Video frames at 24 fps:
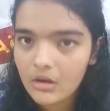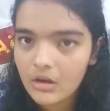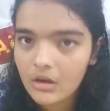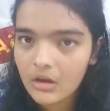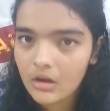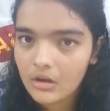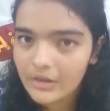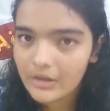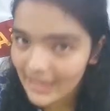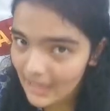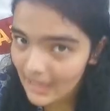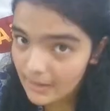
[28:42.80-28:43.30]

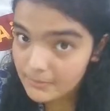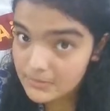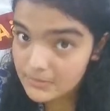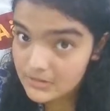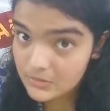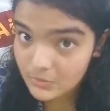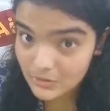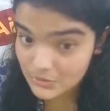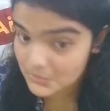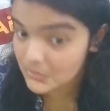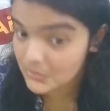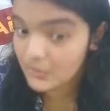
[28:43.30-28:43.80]
games
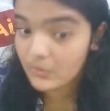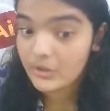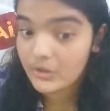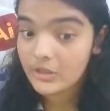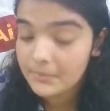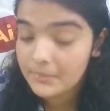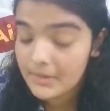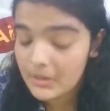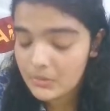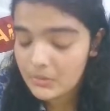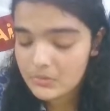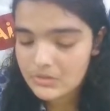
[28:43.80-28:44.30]
which we're going to
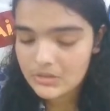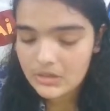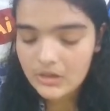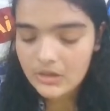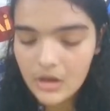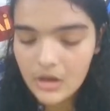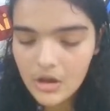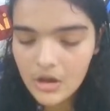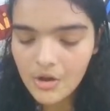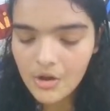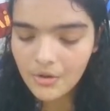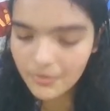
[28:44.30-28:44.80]
be using
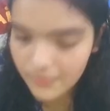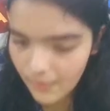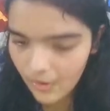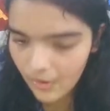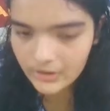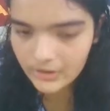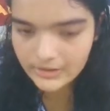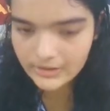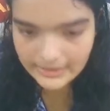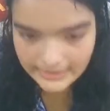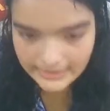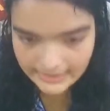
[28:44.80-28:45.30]

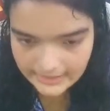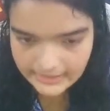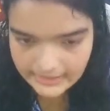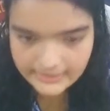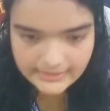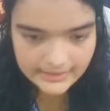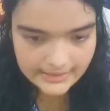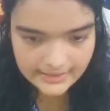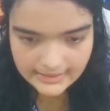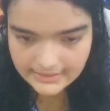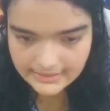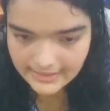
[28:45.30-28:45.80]
for the
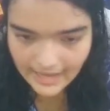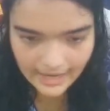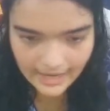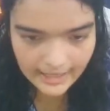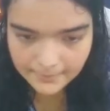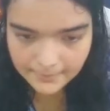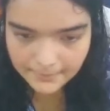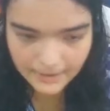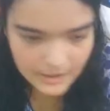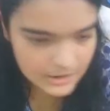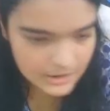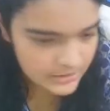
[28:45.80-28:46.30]
e-learning
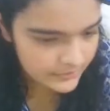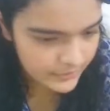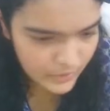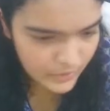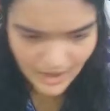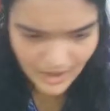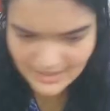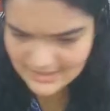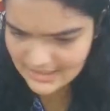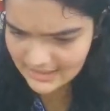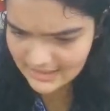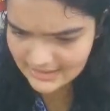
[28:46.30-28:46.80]
landing page. If you
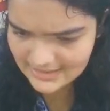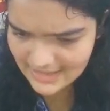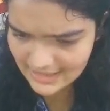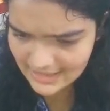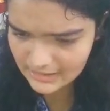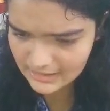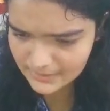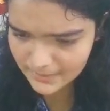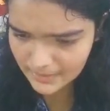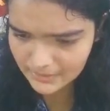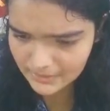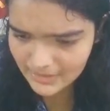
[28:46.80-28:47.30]
guys are
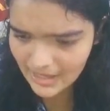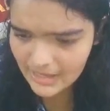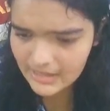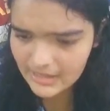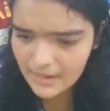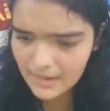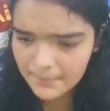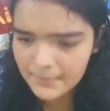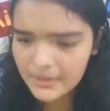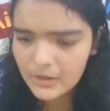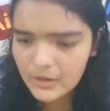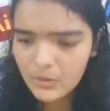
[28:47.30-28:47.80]
excited about that,
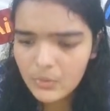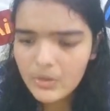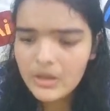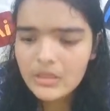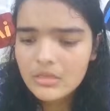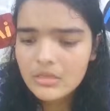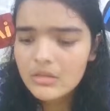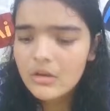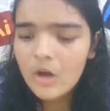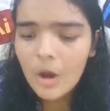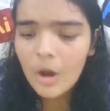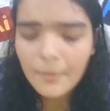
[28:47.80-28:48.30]
let me know
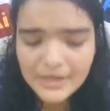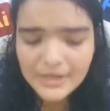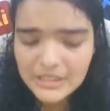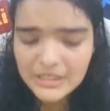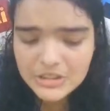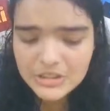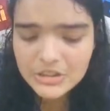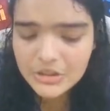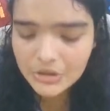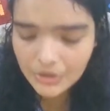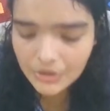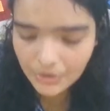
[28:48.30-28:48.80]
in the
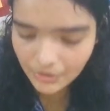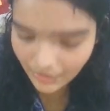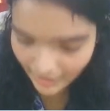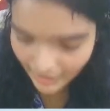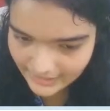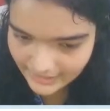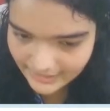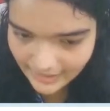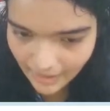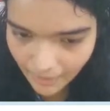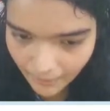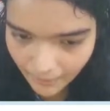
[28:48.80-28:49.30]
comments
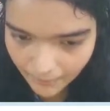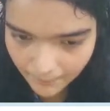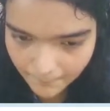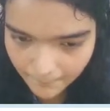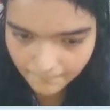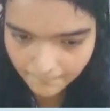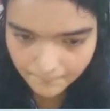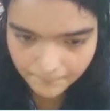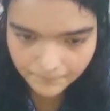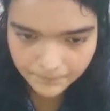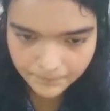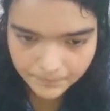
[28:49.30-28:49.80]
right now.
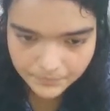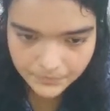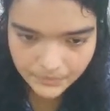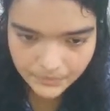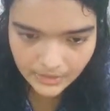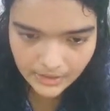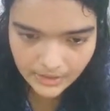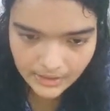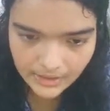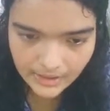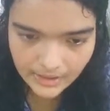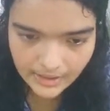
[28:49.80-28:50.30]

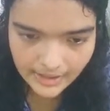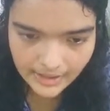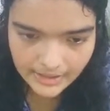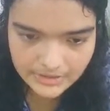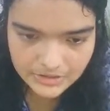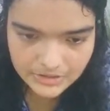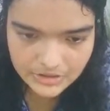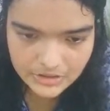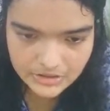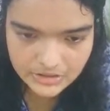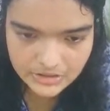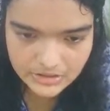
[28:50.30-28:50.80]

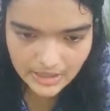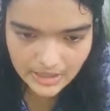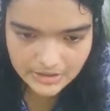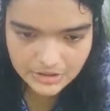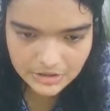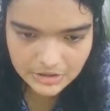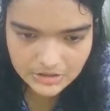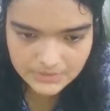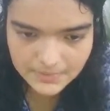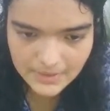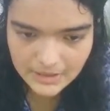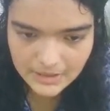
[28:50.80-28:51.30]
Let's
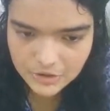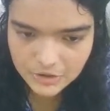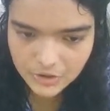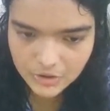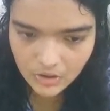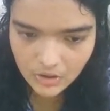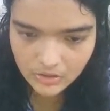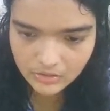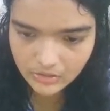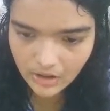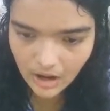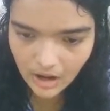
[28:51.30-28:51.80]
just make
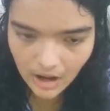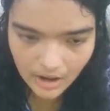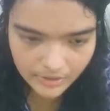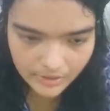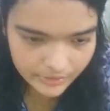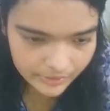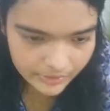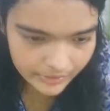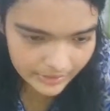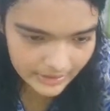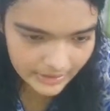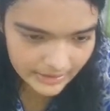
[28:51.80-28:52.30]
sure our
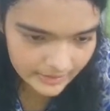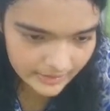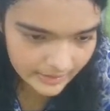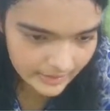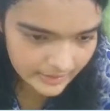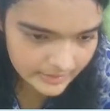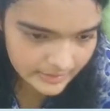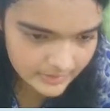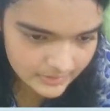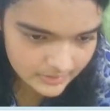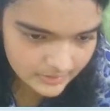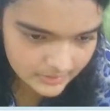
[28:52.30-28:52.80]
green
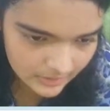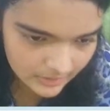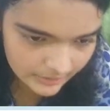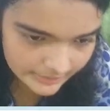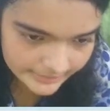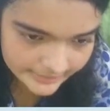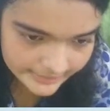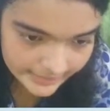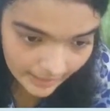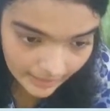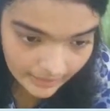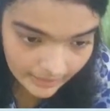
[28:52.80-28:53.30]
is
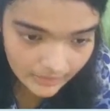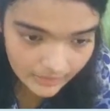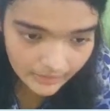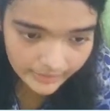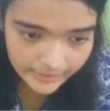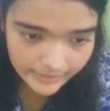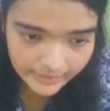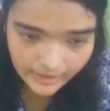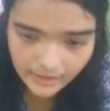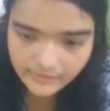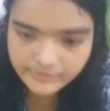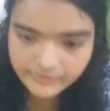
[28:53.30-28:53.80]
dull
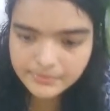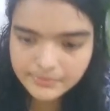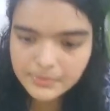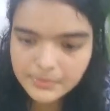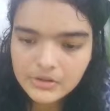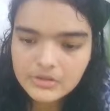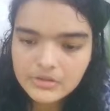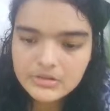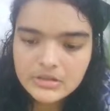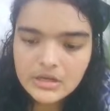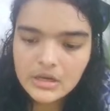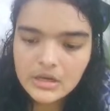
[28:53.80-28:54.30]
enough, because